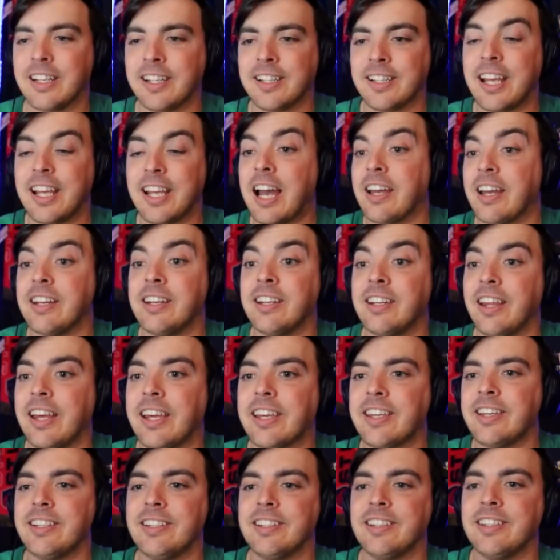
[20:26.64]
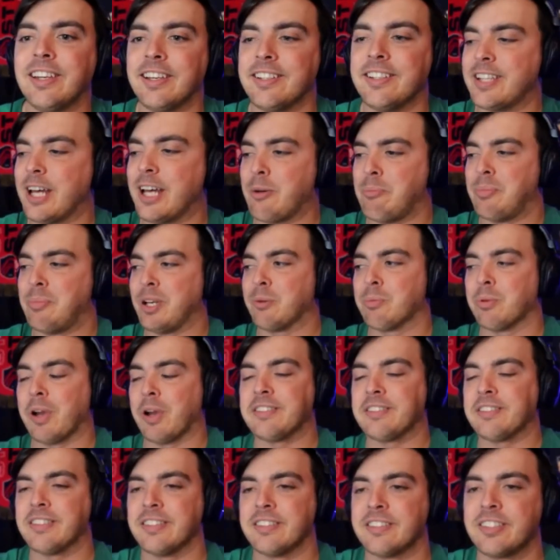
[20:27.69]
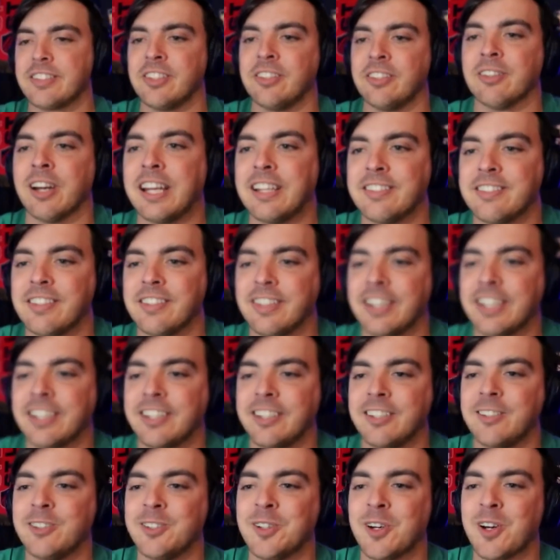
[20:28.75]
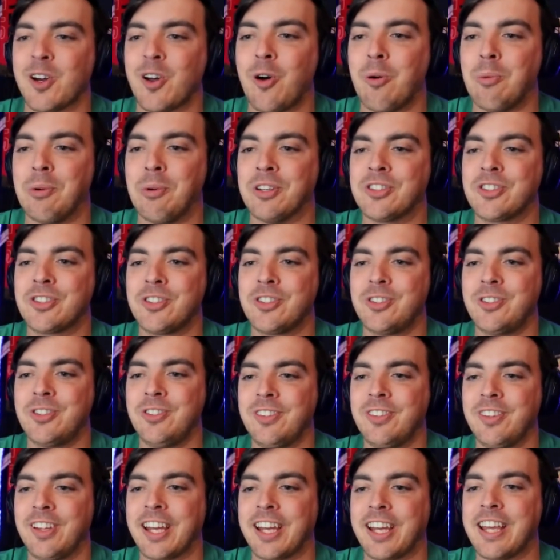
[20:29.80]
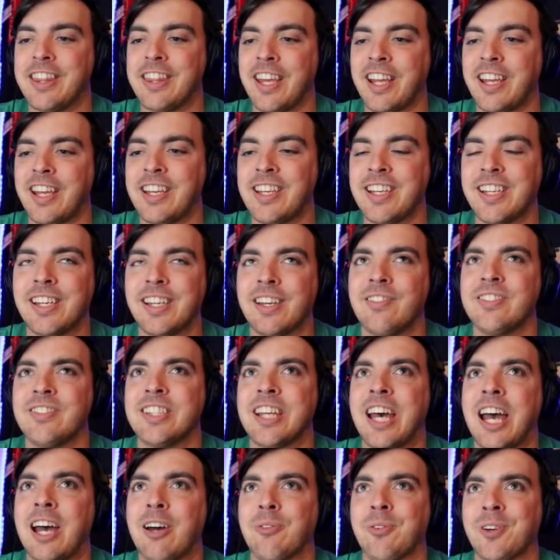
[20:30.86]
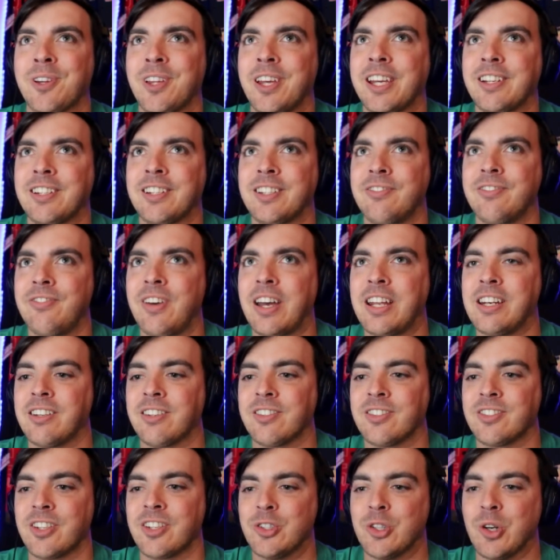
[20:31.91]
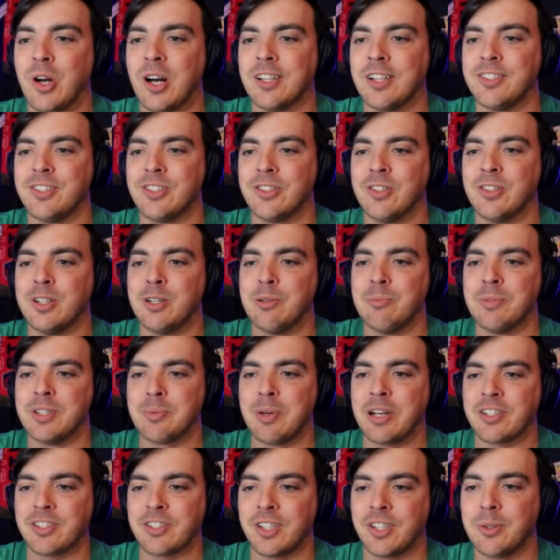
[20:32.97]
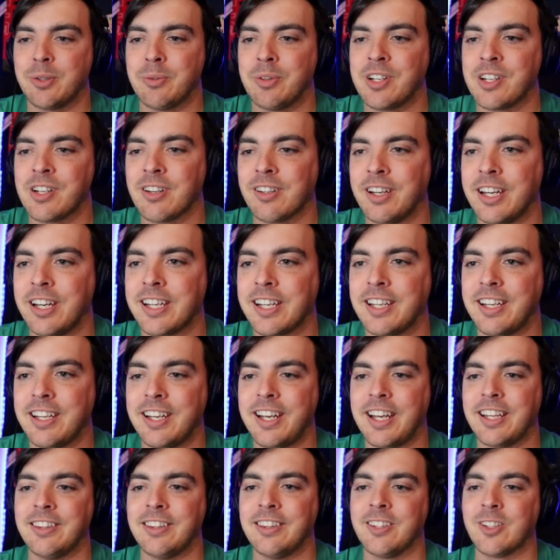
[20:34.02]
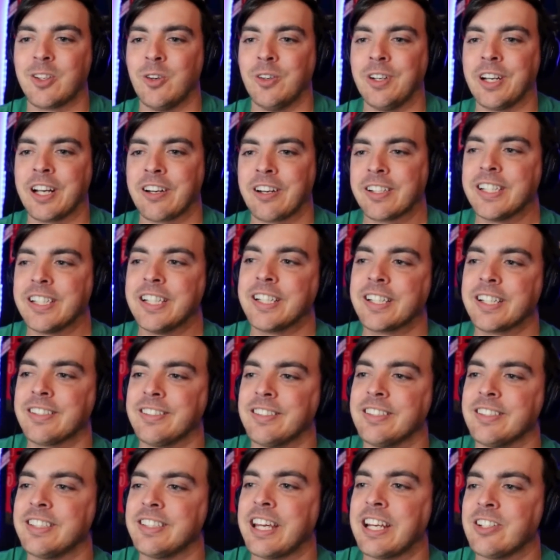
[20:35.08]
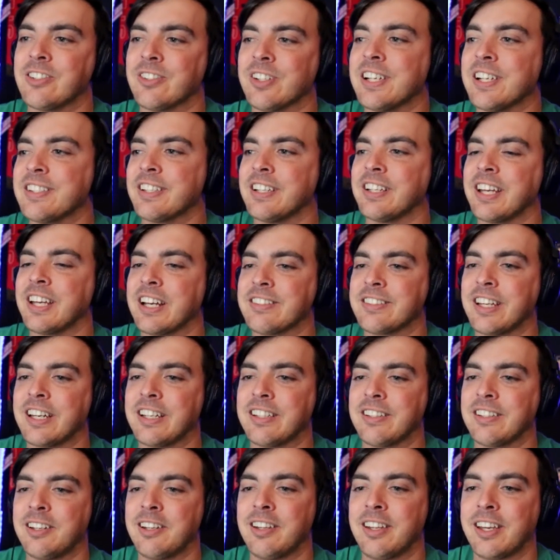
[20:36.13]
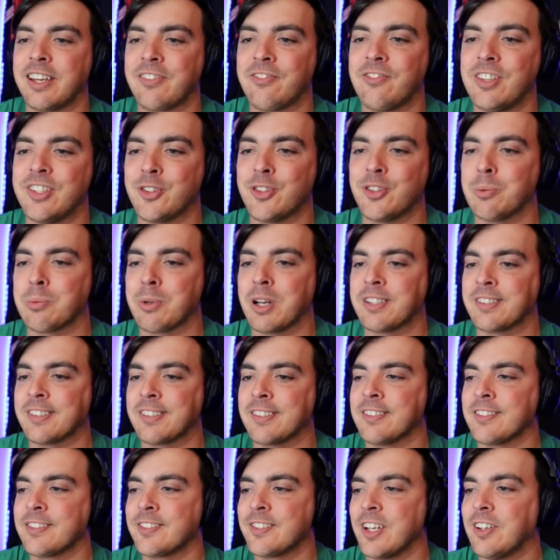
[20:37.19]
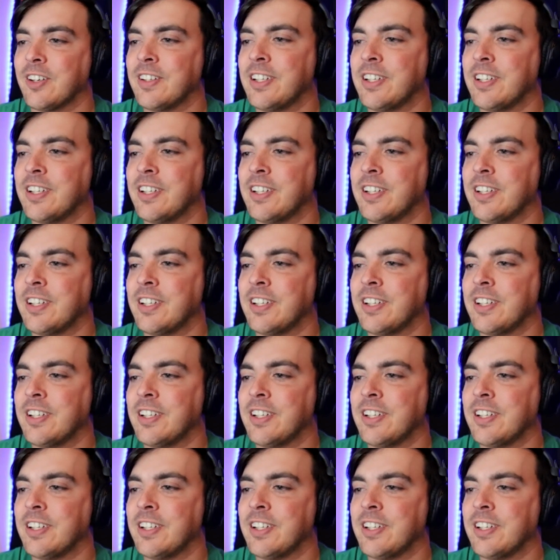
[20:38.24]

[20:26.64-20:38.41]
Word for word: yeah, and like he is that big presence too, right? So like you are almost like I think he gives that where like defenders are drawn to him, especially when you're like in the goal area because he's dangerous and he has that like physical presence. So